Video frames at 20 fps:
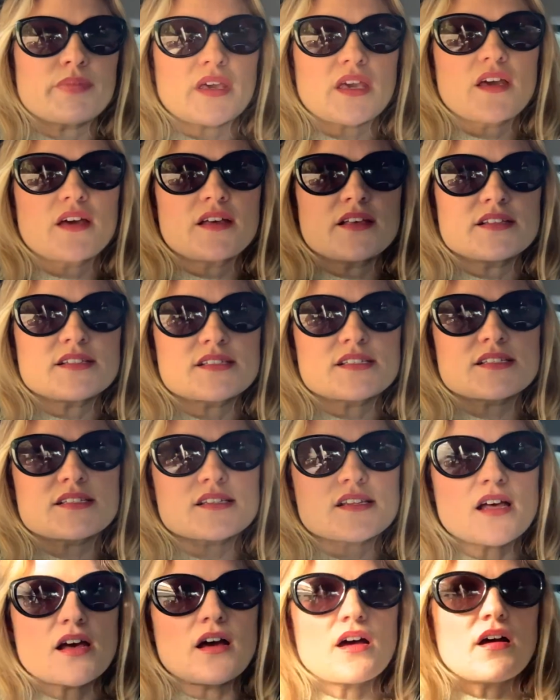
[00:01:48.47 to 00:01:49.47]

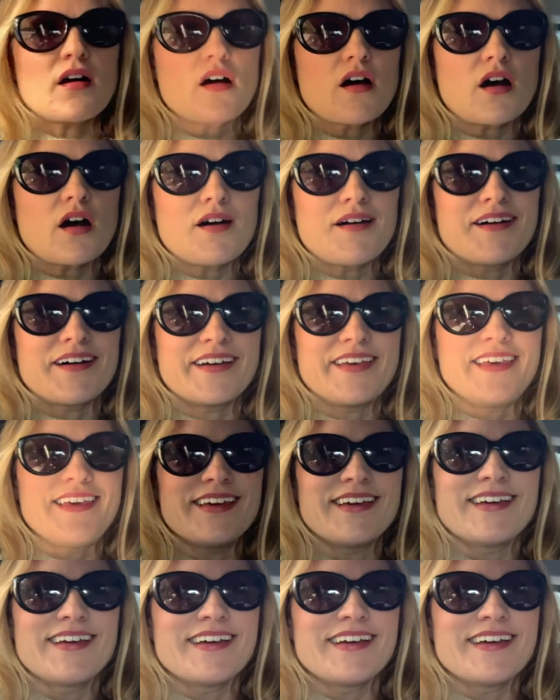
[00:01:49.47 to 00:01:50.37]
because I